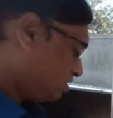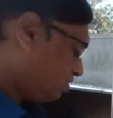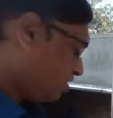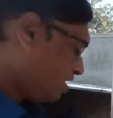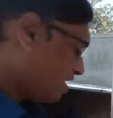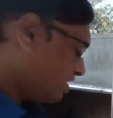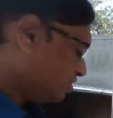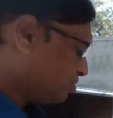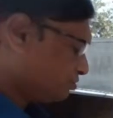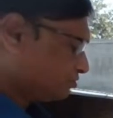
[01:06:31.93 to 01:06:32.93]
3 and
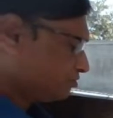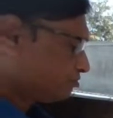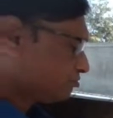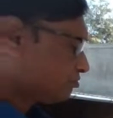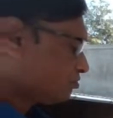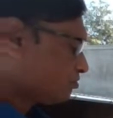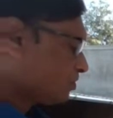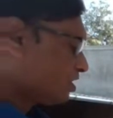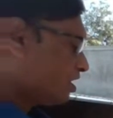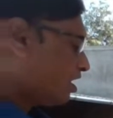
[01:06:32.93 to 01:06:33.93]
2.
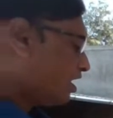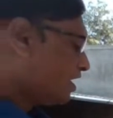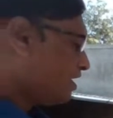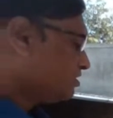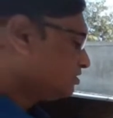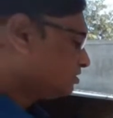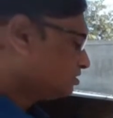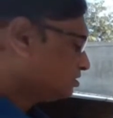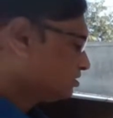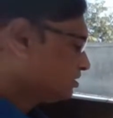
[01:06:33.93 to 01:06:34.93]
Again
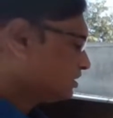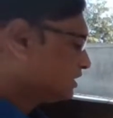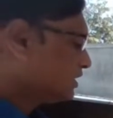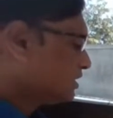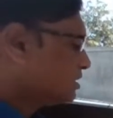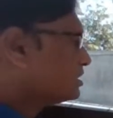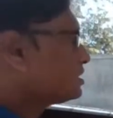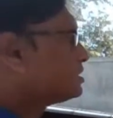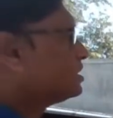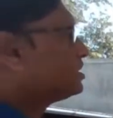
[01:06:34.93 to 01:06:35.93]

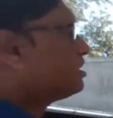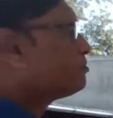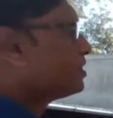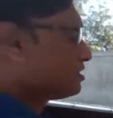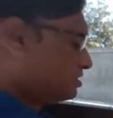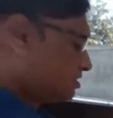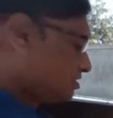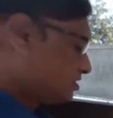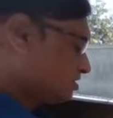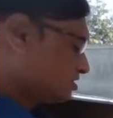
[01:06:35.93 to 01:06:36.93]
C3 plus.
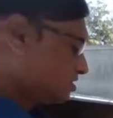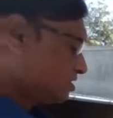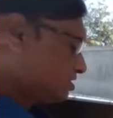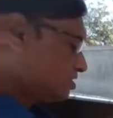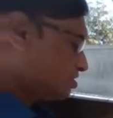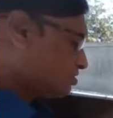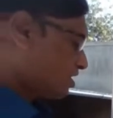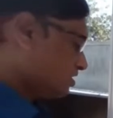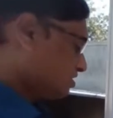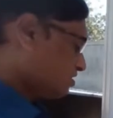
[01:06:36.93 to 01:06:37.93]
So
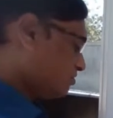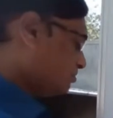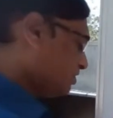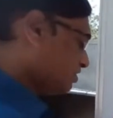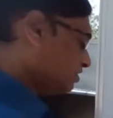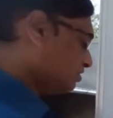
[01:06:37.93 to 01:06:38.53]
answer will be the